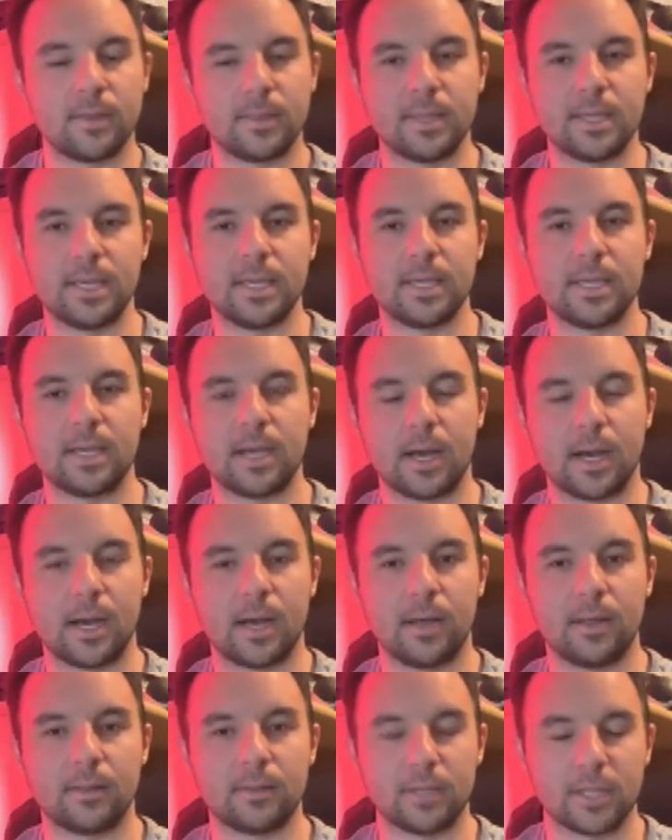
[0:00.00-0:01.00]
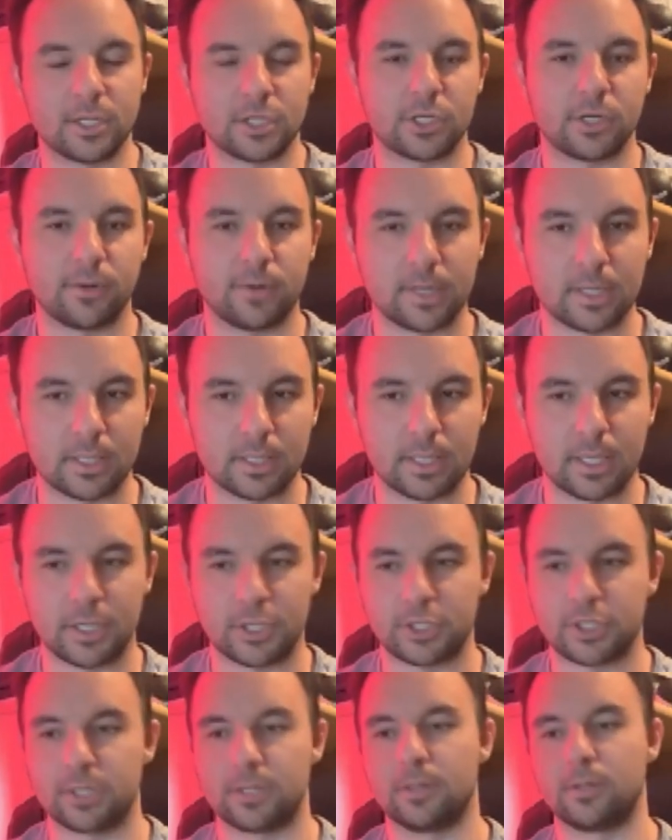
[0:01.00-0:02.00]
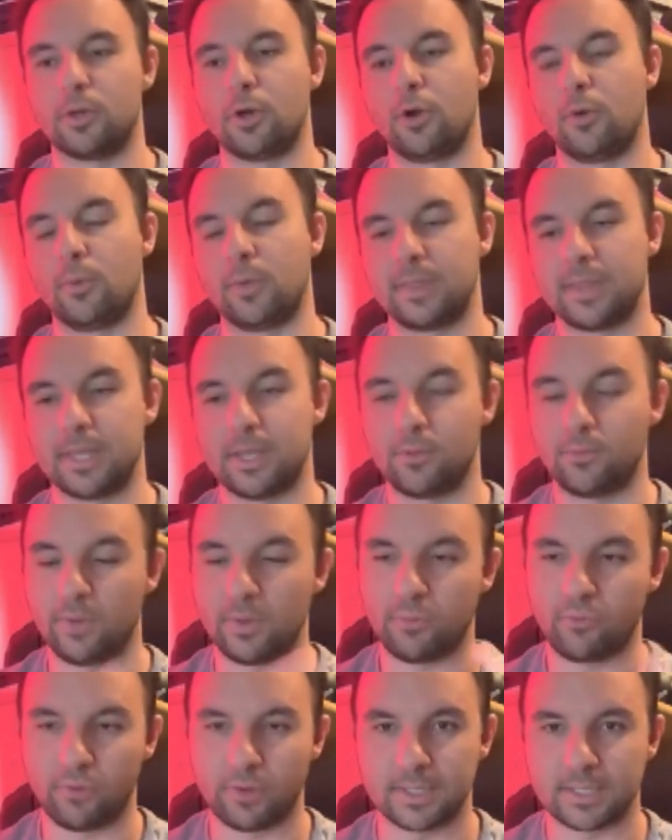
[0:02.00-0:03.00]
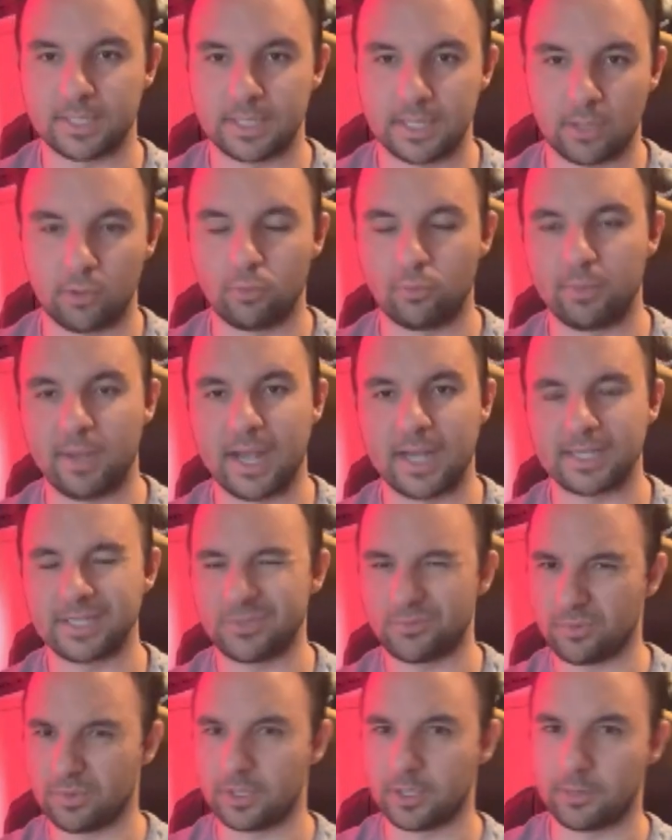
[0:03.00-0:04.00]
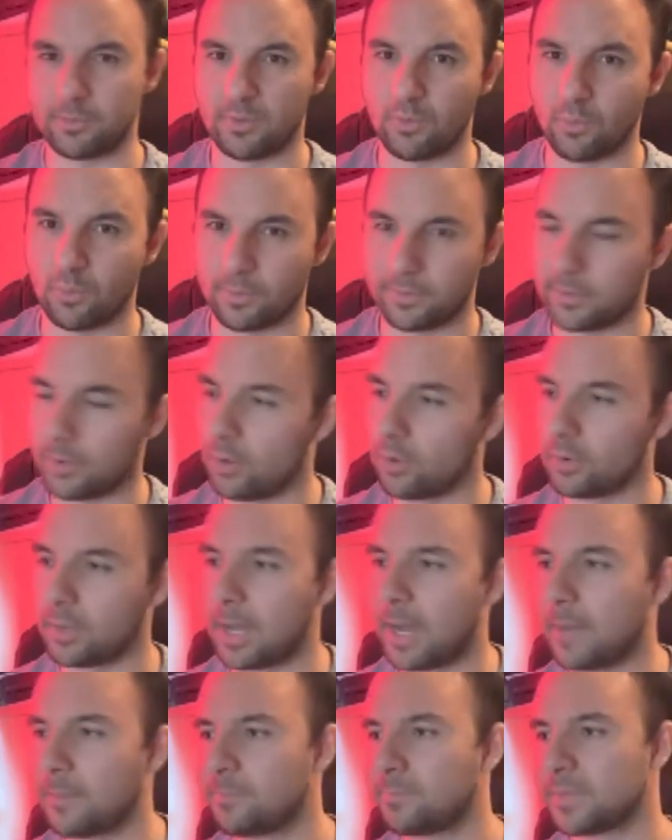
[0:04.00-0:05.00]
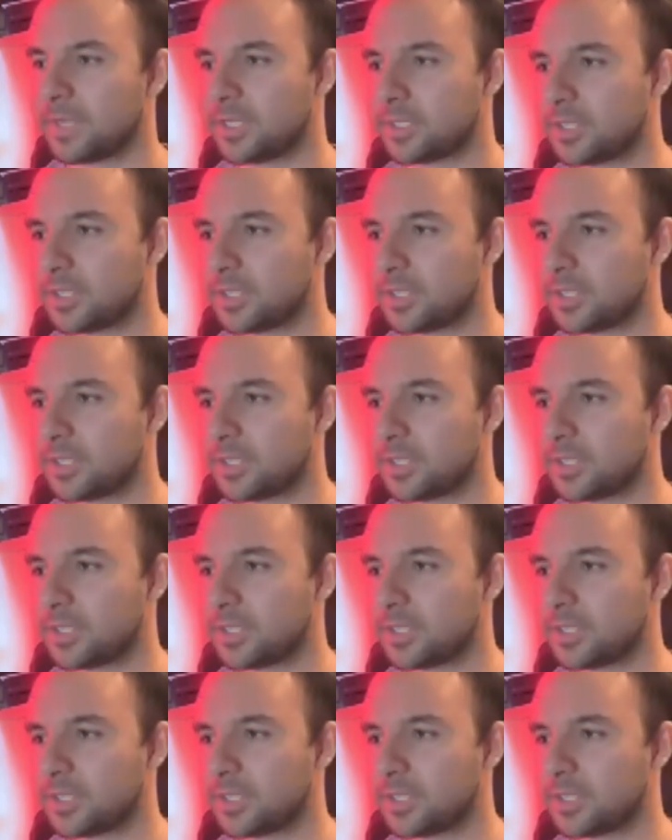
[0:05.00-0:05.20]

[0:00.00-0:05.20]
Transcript: the legendary collection along with the reprints of the old packs is really going to be worth a whole lot.